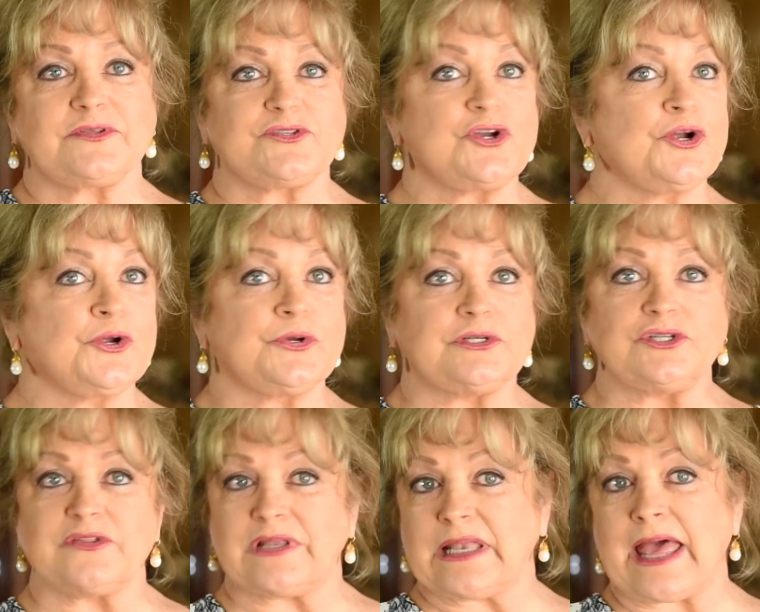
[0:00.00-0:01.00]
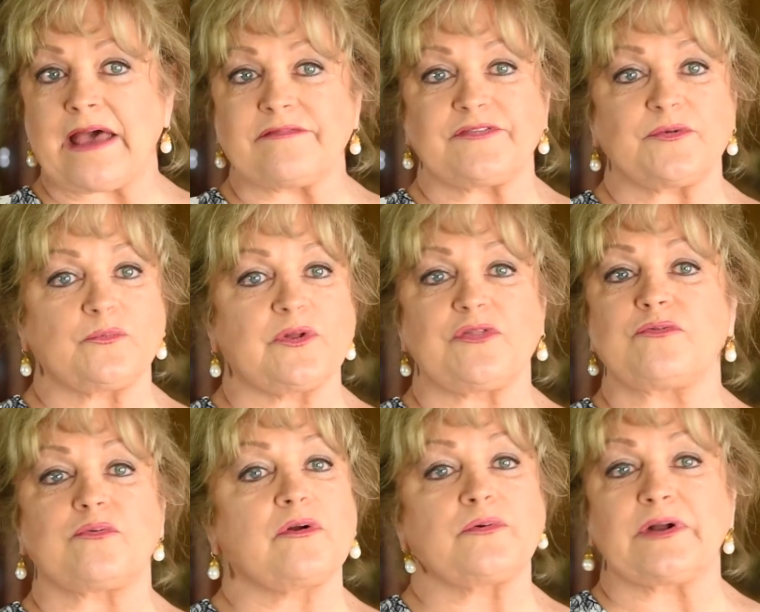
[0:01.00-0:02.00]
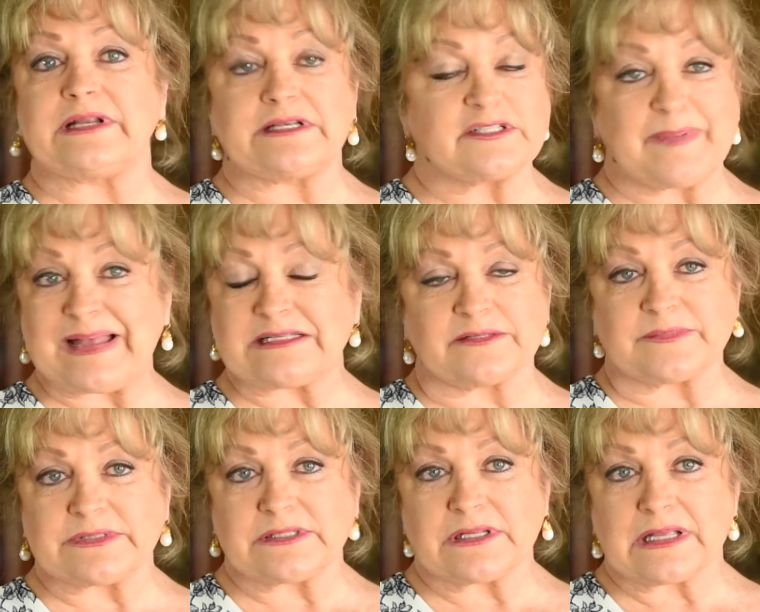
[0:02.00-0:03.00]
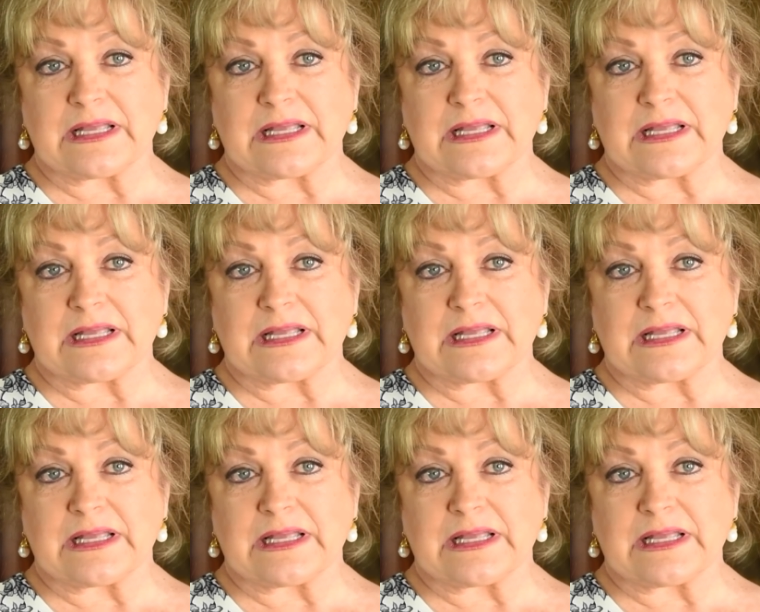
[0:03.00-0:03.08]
turn to the left would throw her into spasms.